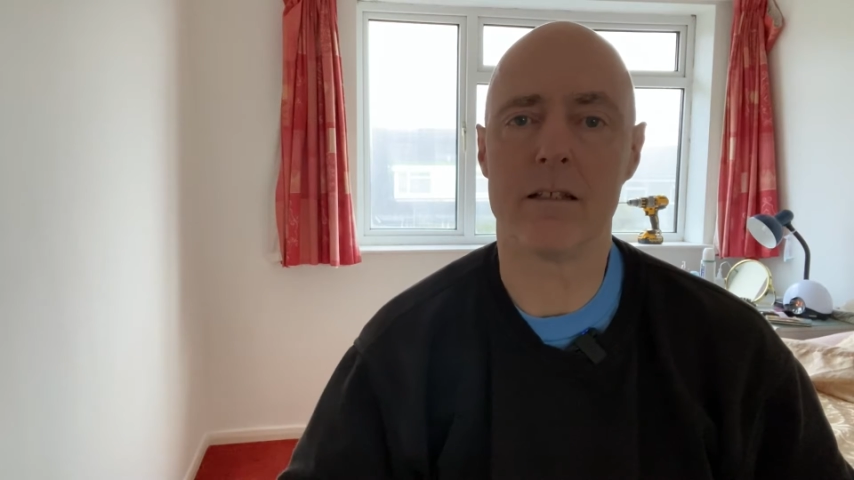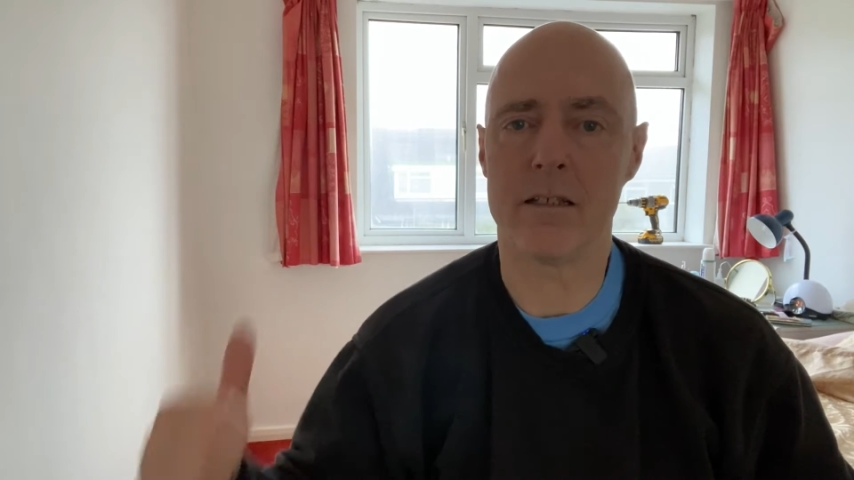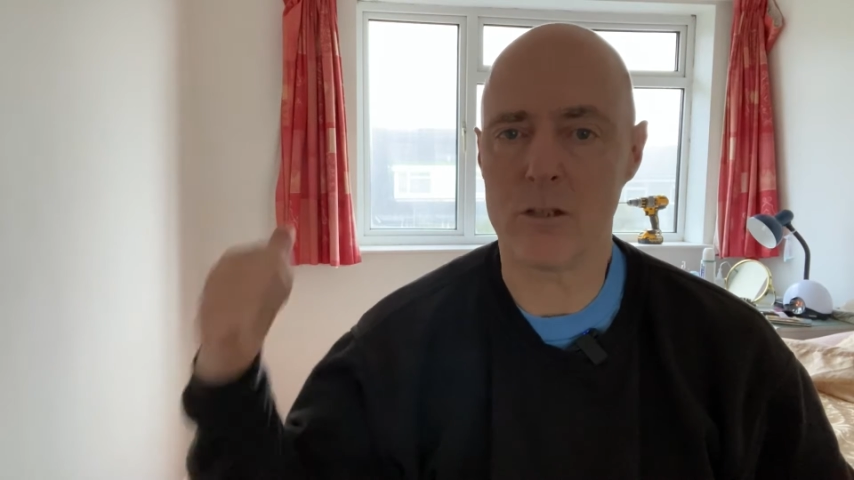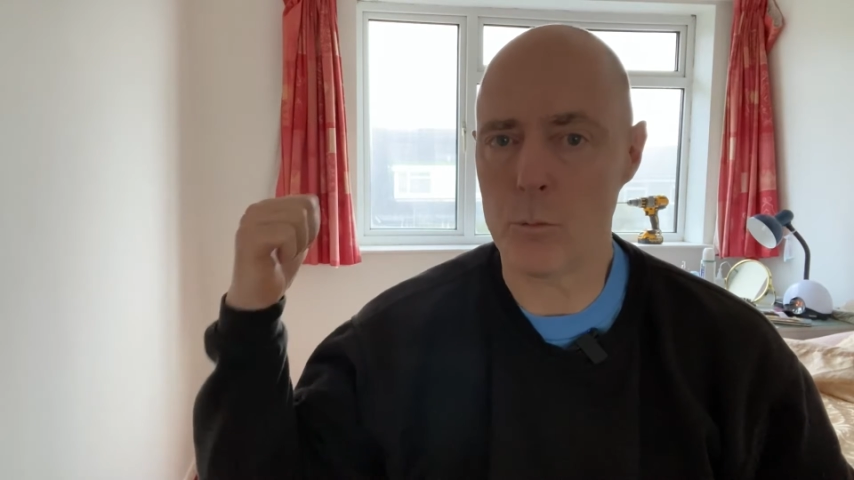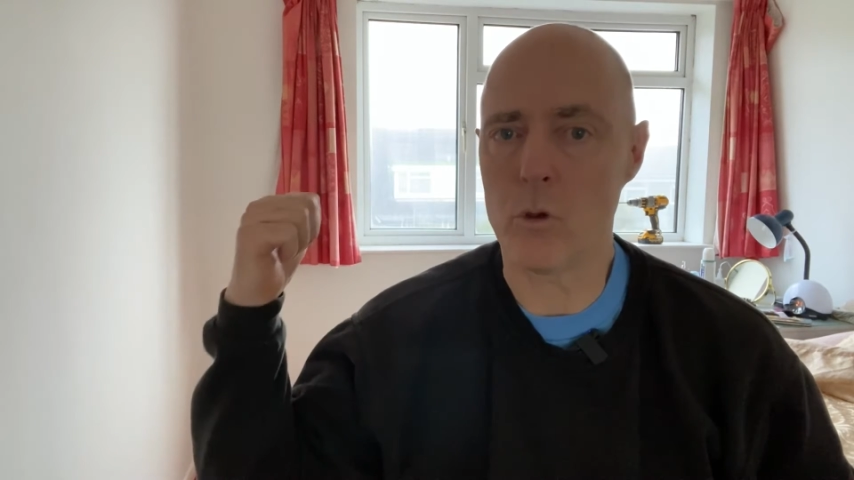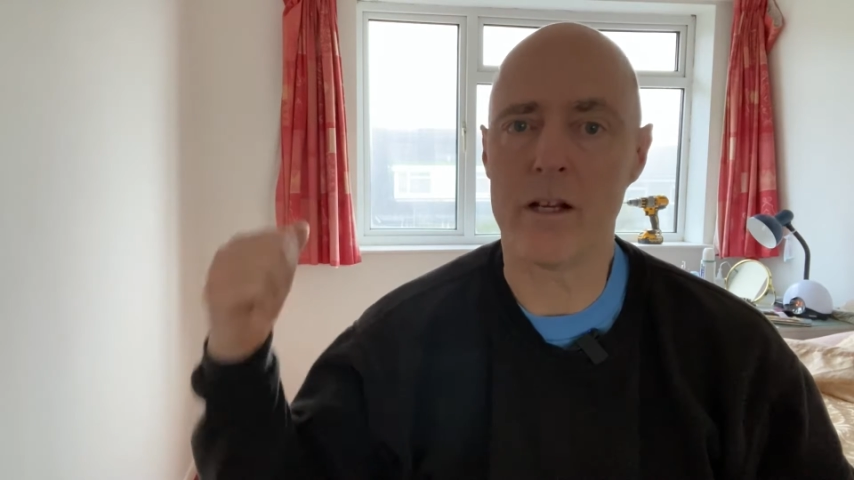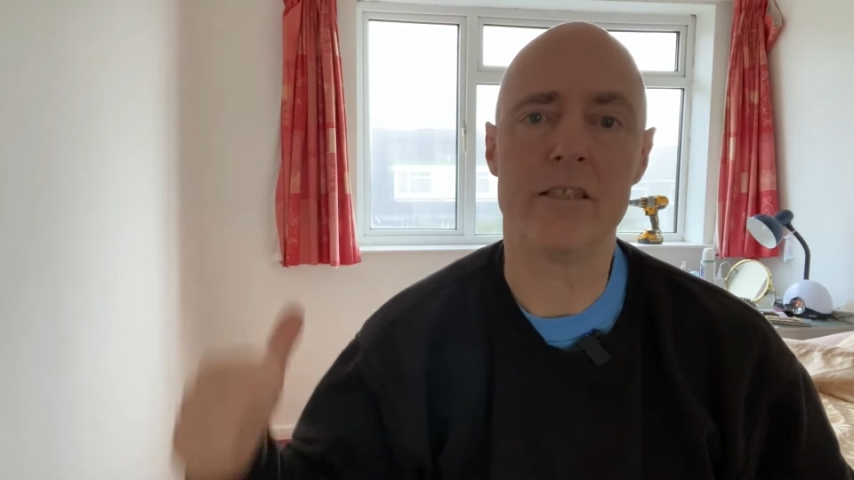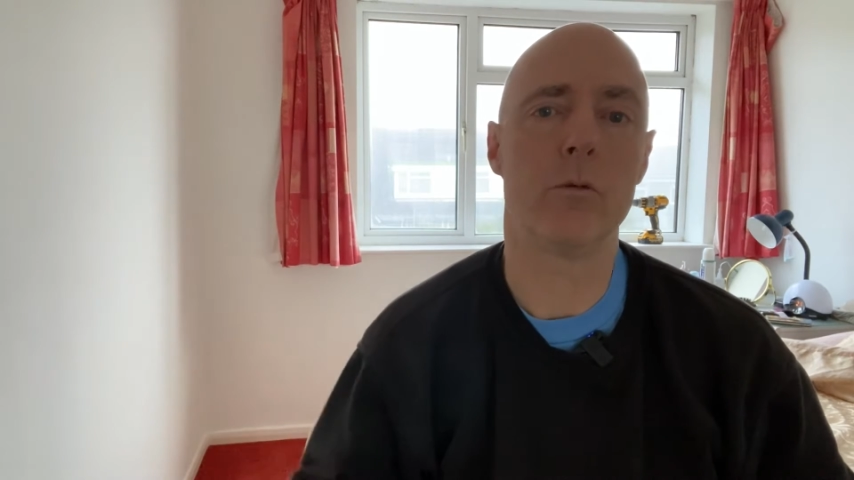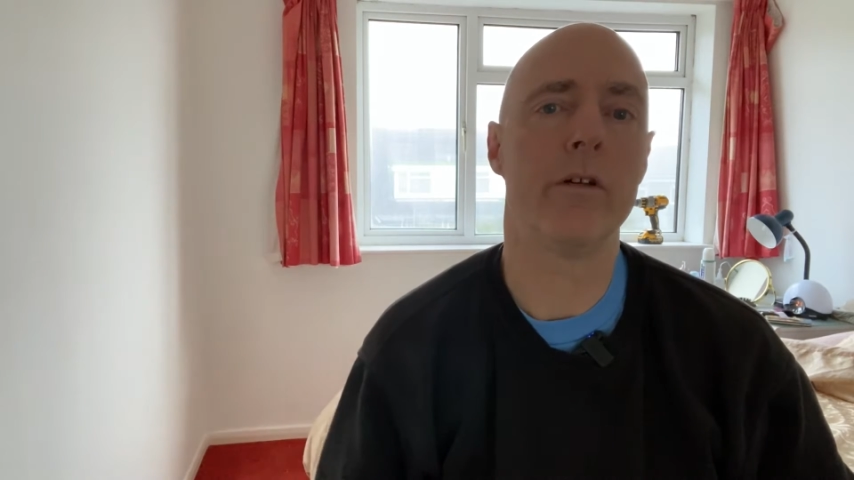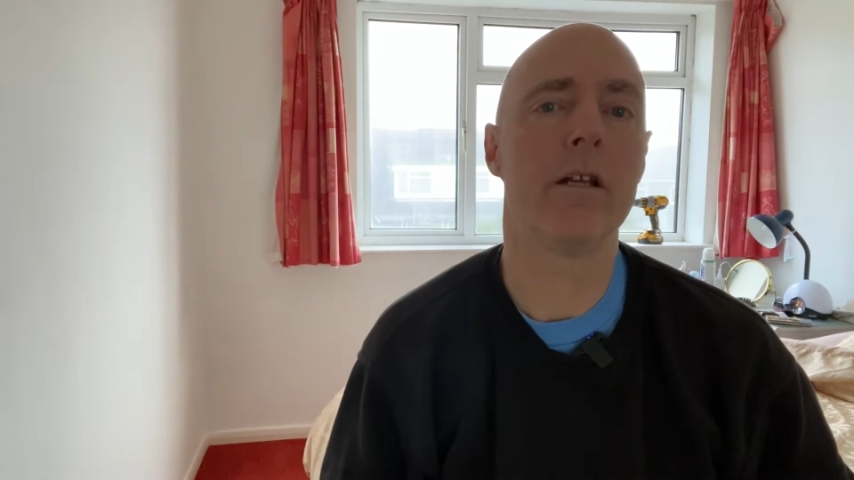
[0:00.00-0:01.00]
double
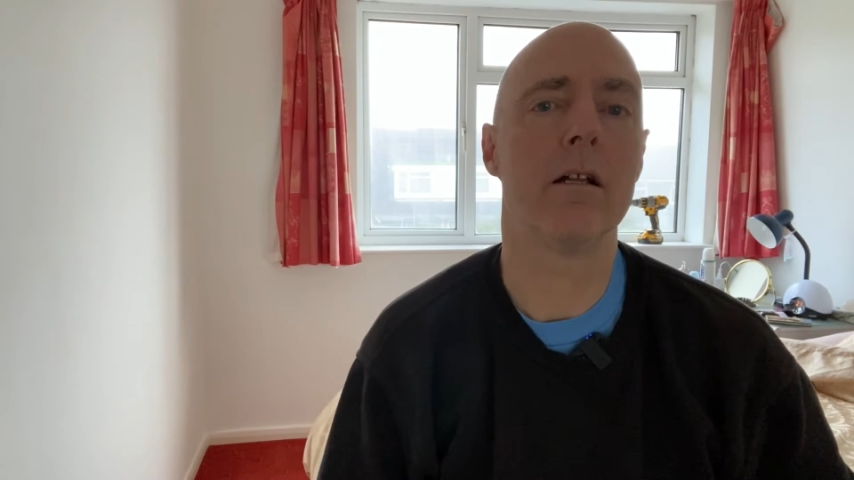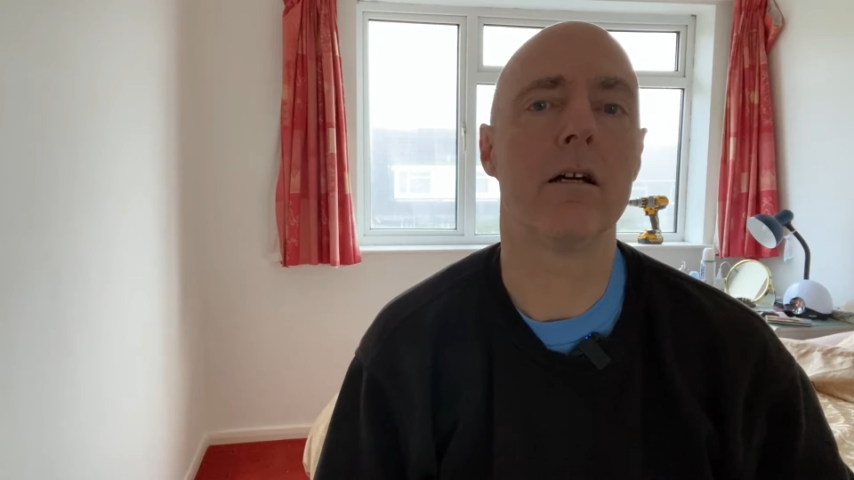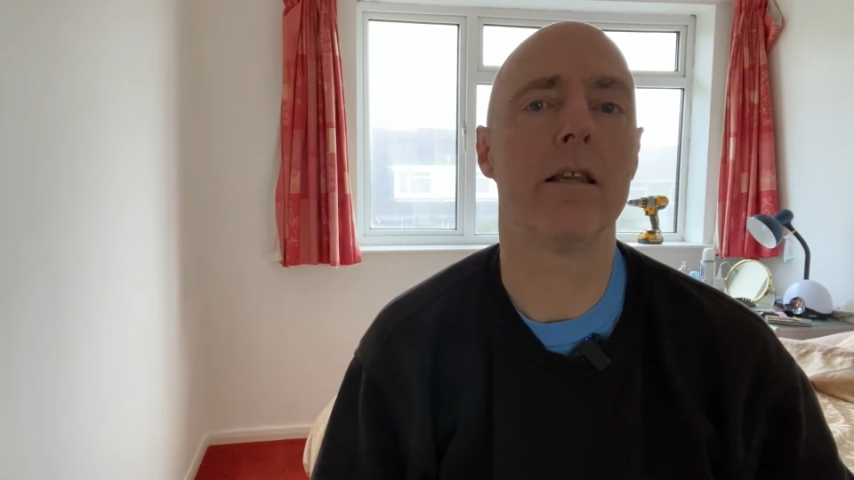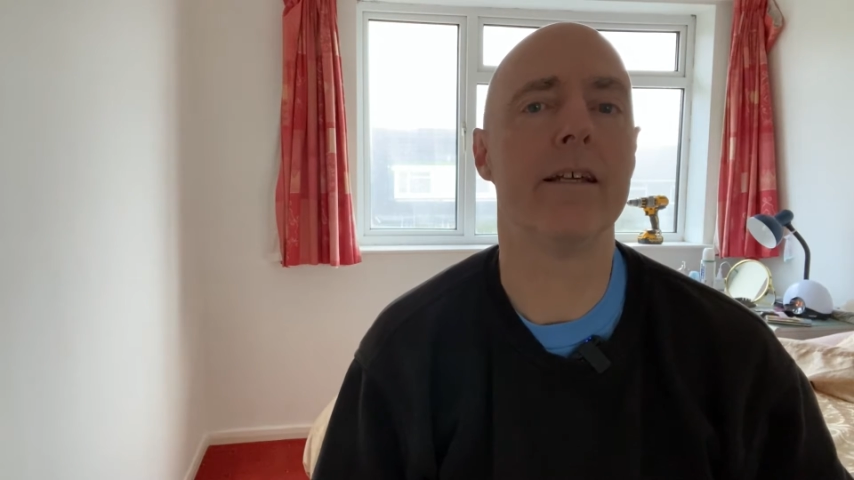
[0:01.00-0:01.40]
glazed window like